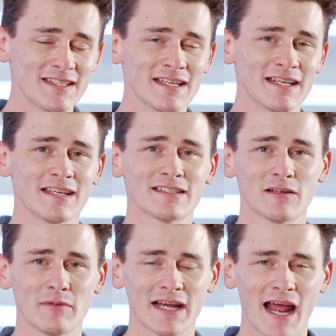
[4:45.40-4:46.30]
thing is
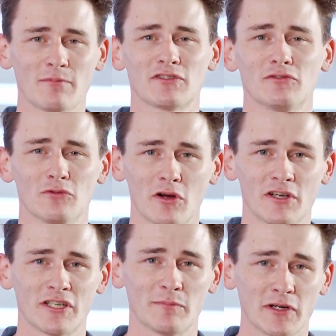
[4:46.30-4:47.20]
going to be an absolute
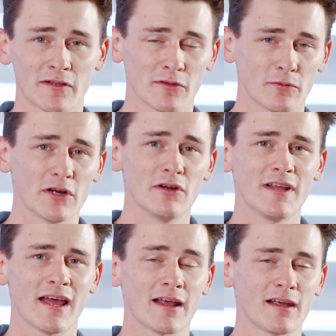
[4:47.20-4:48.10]
rocket ship out on the
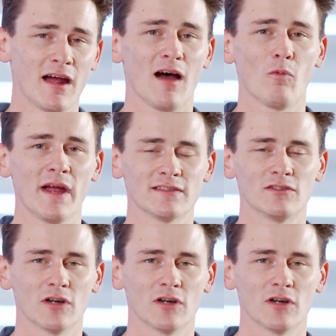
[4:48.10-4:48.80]
road, and I can't wait to